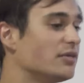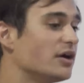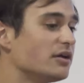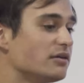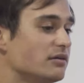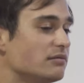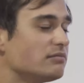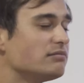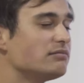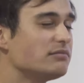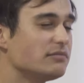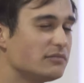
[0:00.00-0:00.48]

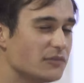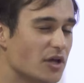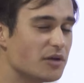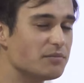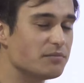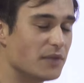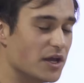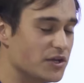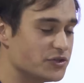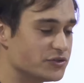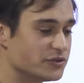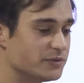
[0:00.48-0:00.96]
but not
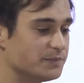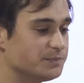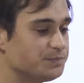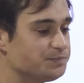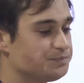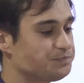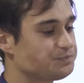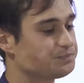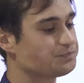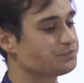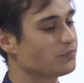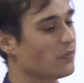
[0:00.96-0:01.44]
major.
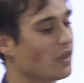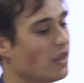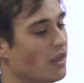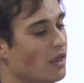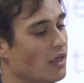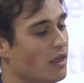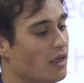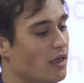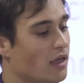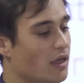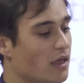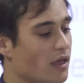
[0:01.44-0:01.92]

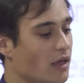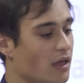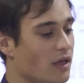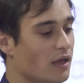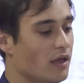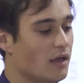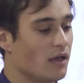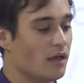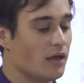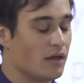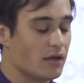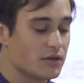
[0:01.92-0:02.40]

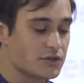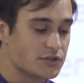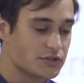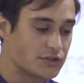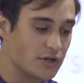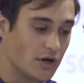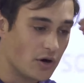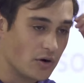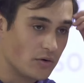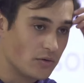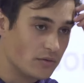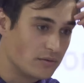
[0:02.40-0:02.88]

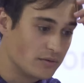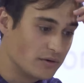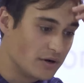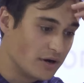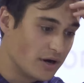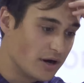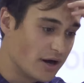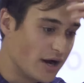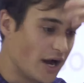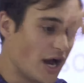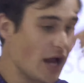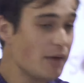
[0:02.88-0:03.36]
So
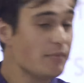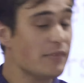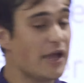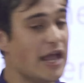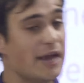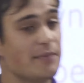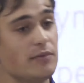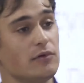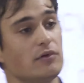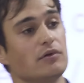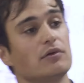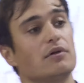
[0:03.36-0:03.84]
I'm
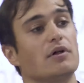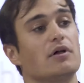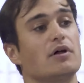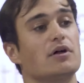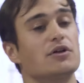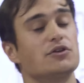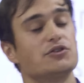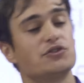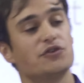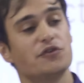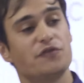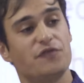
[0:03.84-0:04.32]
able
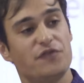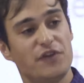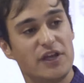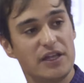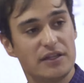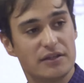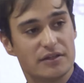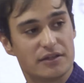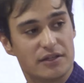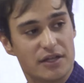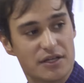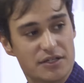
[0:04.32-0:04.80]
to
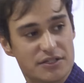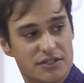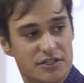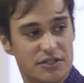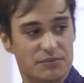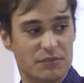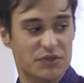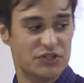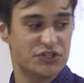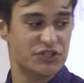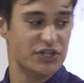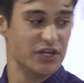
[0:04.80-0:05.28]
feed
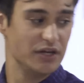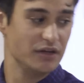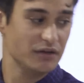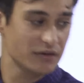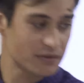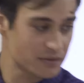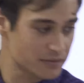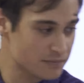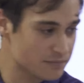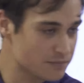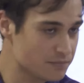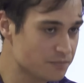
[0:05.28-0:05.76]
this
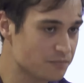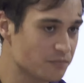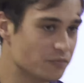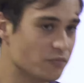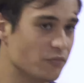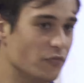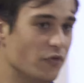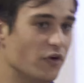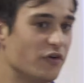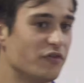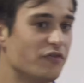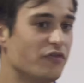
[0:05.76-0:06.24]
machine
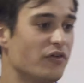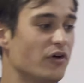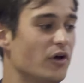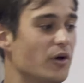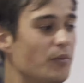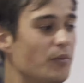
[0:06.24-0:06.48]
with